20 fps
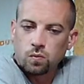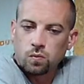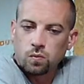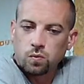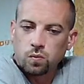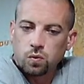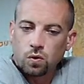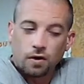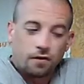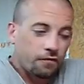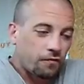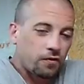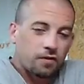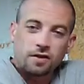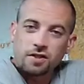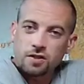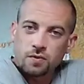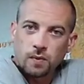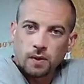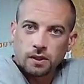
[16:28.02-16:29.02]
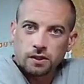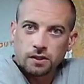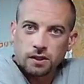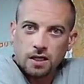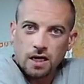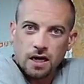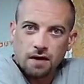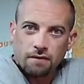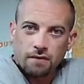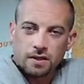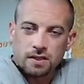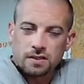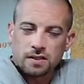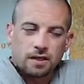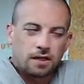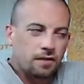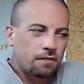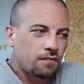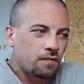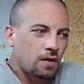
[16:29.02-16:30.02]
One for this welder,
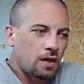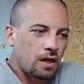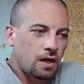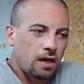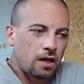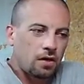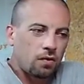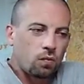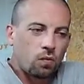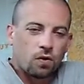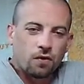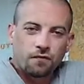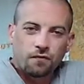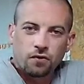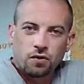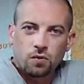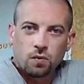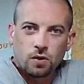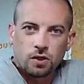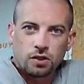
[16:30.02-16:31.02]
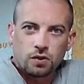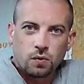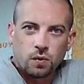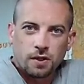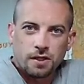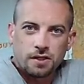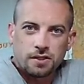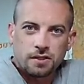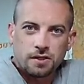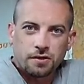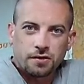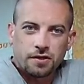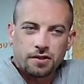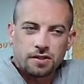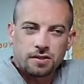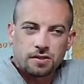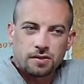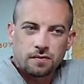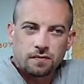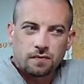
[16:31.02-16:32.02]
obviously, and one for the 120 series
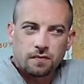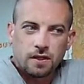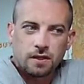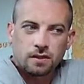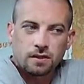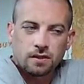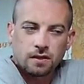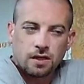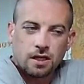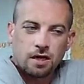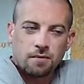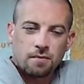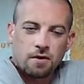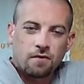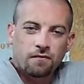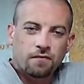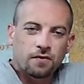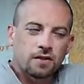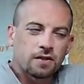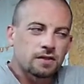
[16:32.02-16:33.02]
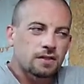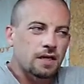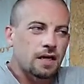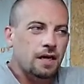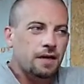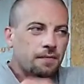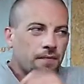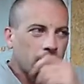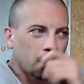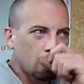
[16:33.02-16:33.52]
that came out for this guy.